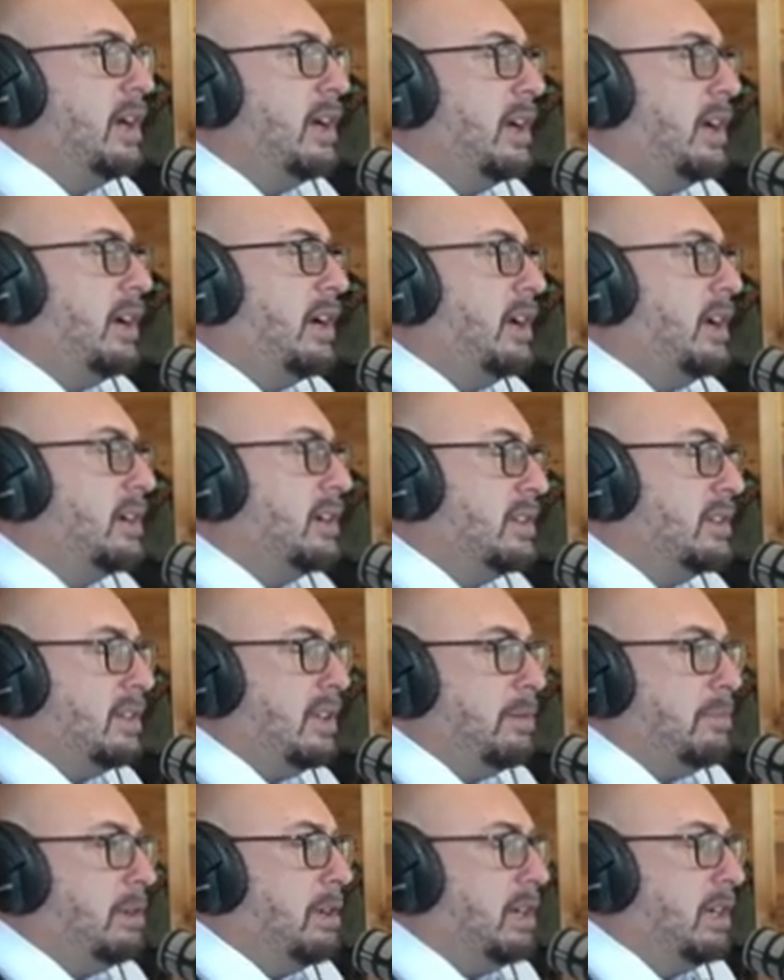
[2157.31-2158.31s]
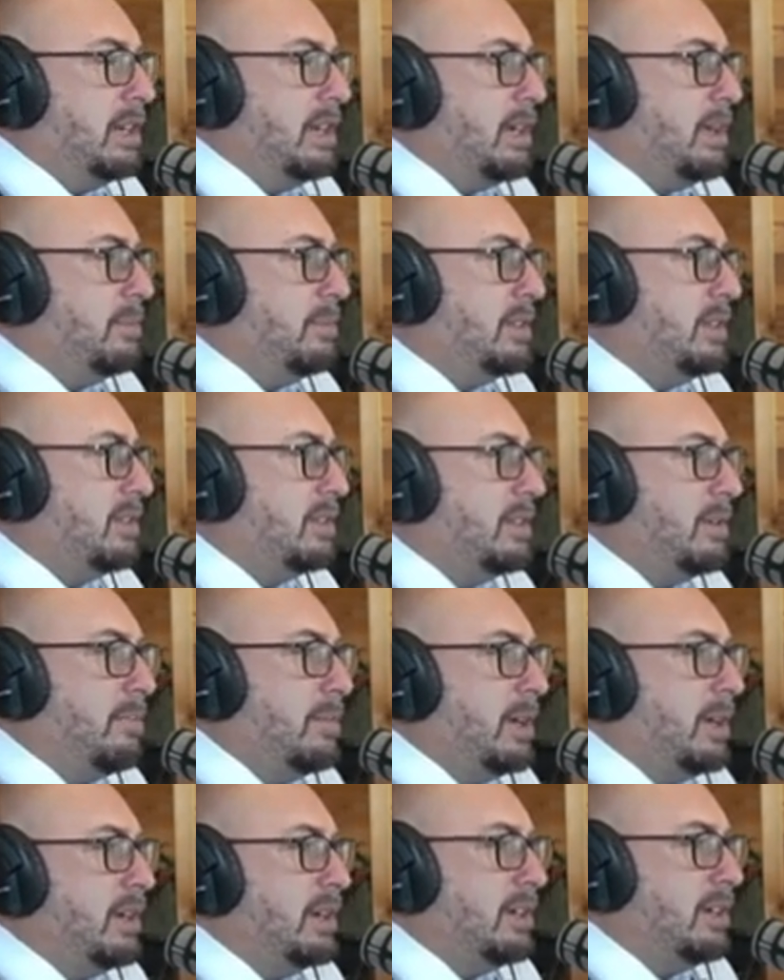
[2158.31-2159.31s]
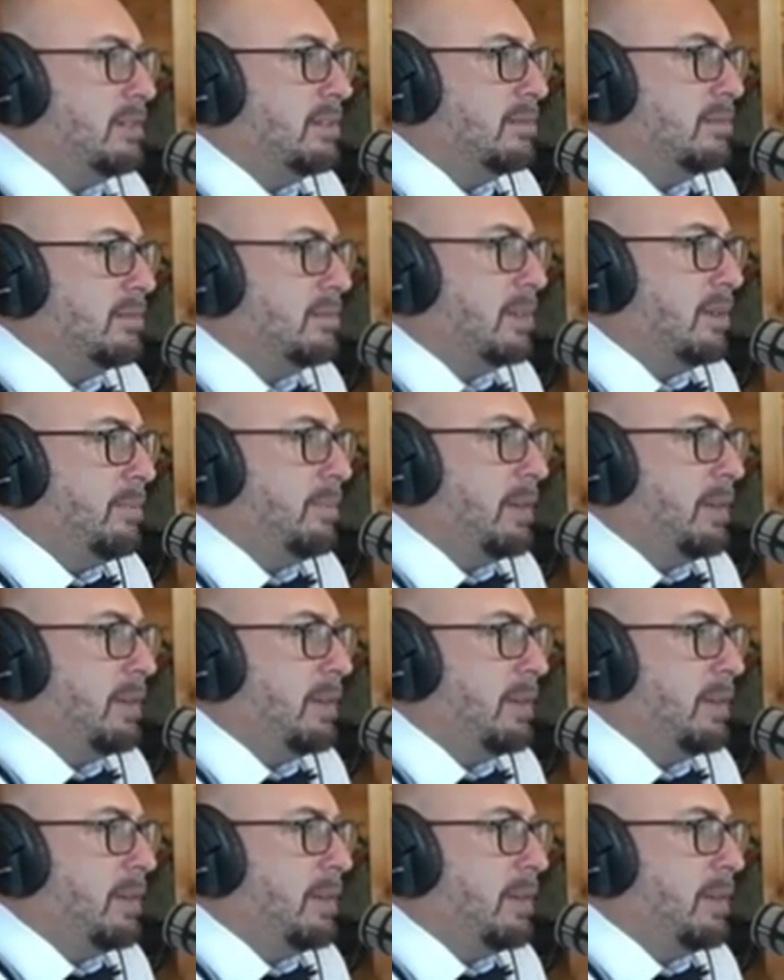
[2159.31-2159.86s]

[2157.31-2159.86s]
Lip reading: Because how many times has somebody come